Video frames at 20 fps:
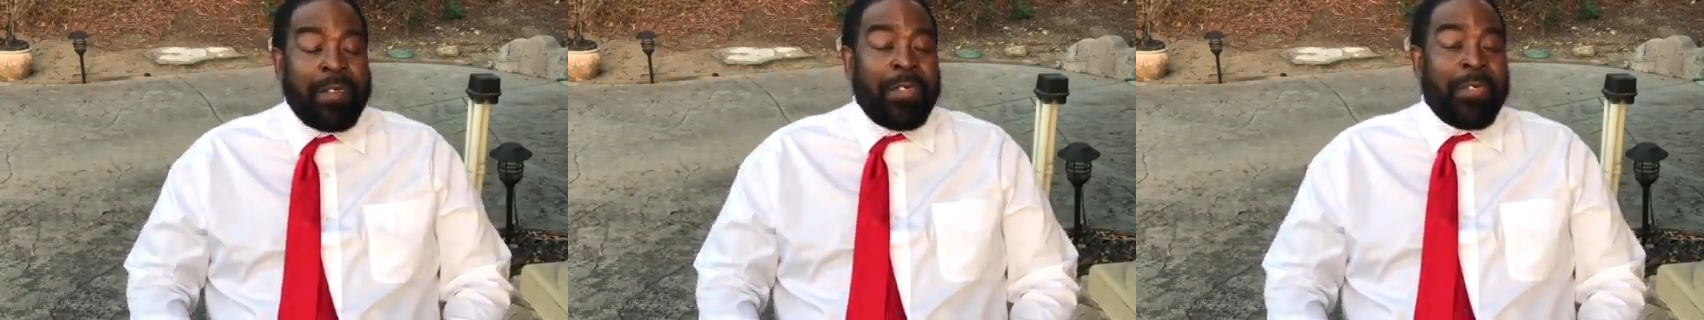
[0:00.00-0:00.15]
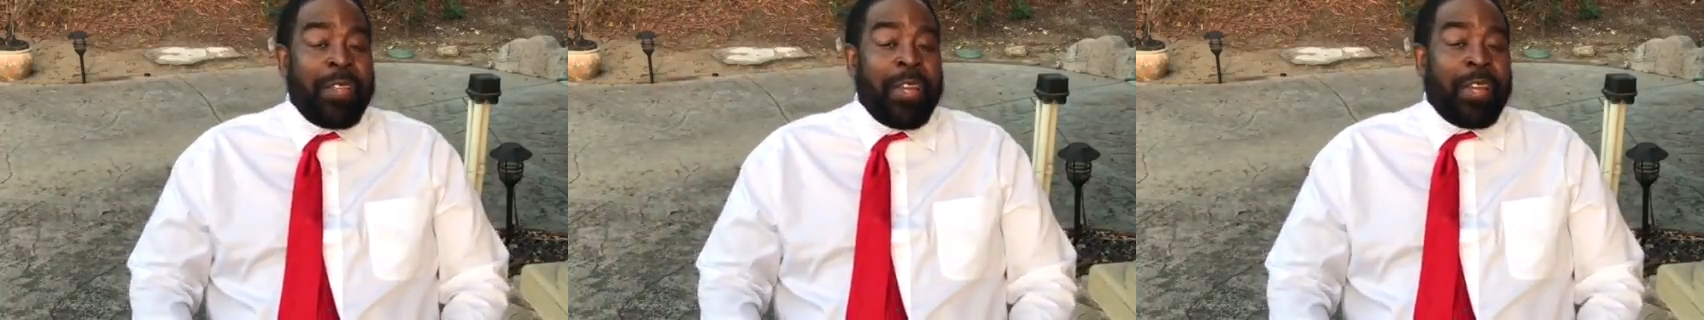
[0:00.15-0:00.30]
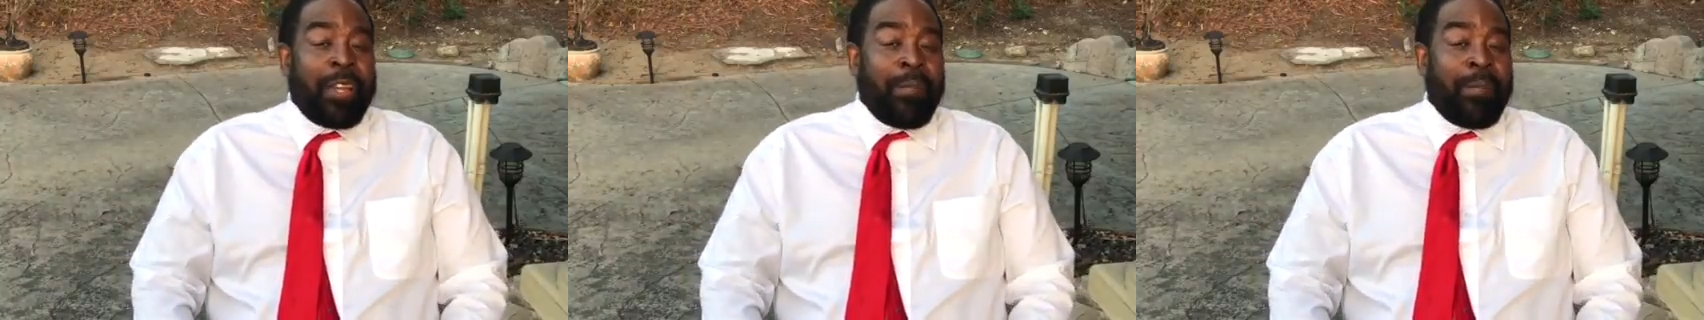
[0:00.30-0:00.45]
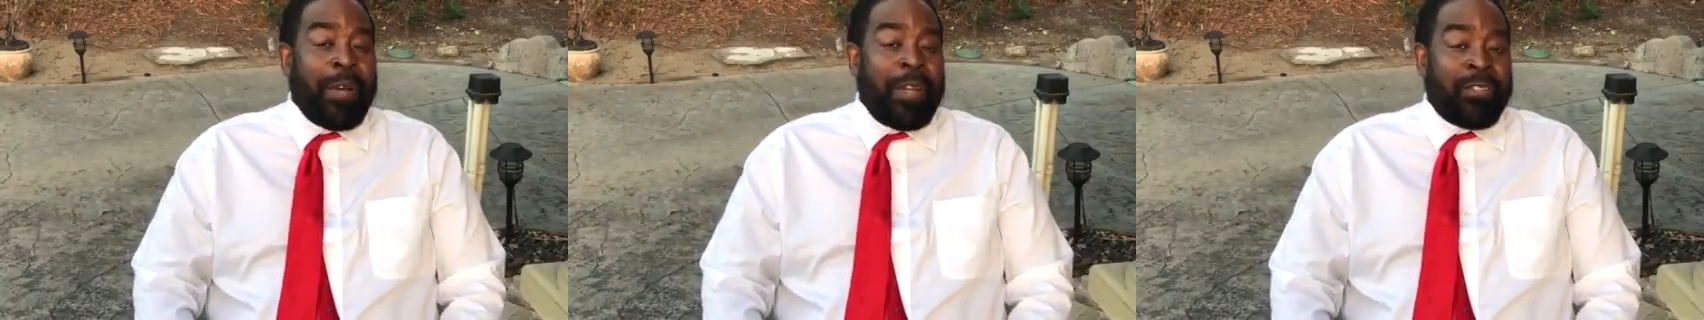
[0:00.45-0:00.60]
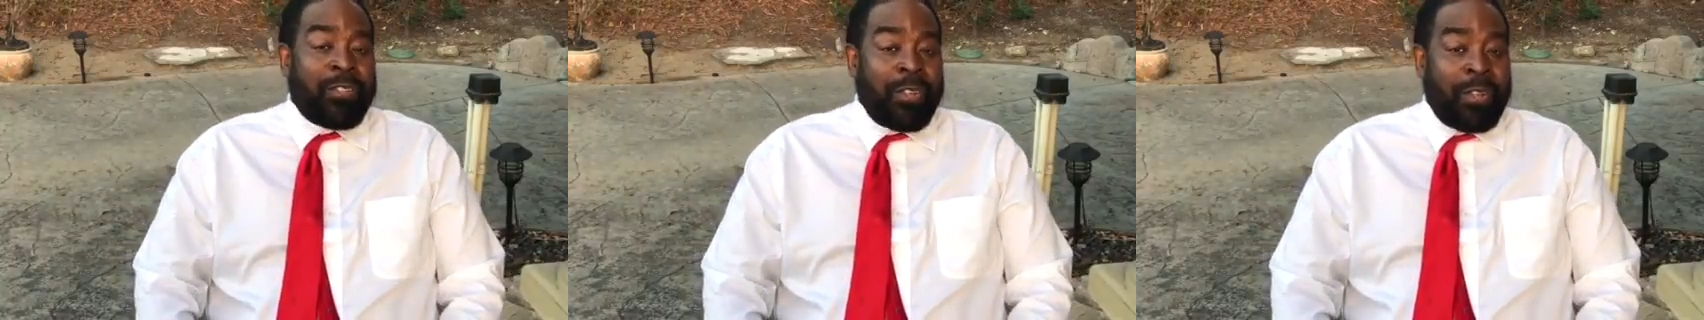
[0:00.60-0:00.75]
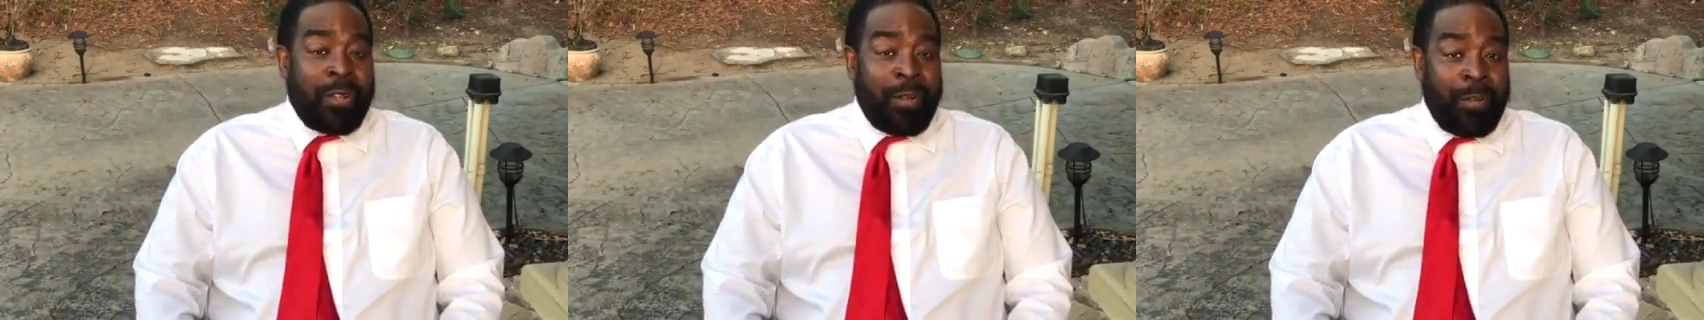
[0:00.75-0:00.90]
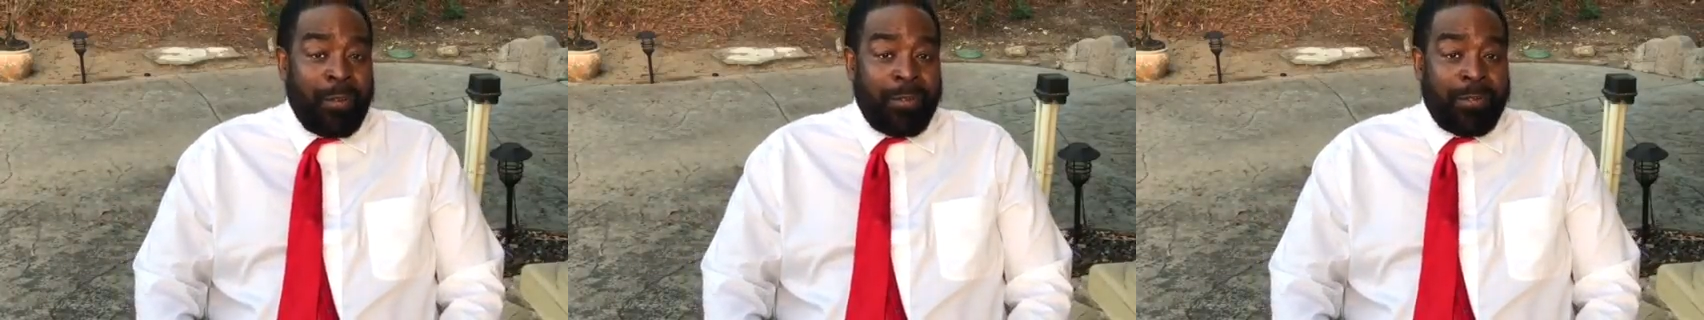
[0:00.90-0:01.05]
and think about
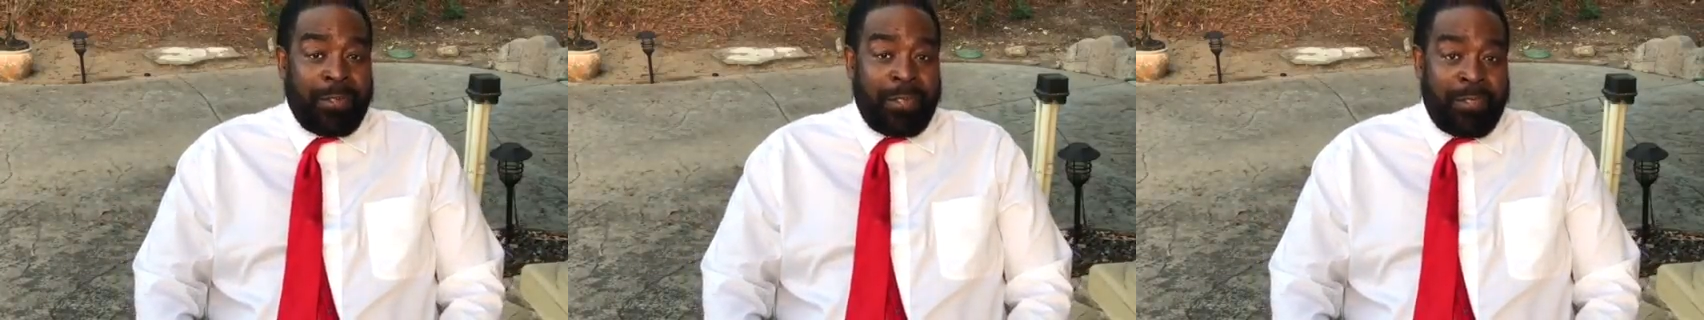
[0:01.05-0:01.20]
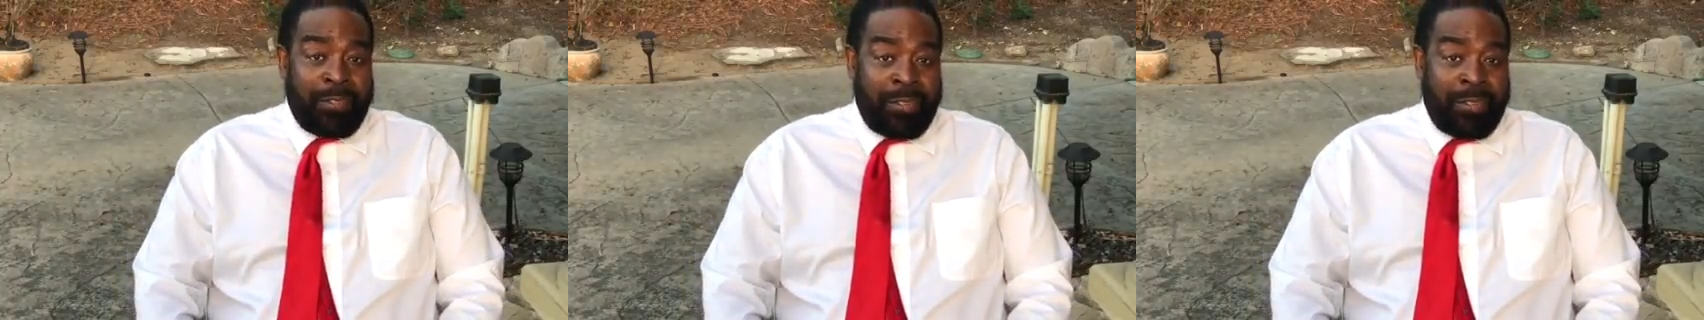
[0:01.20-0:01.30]
your goals and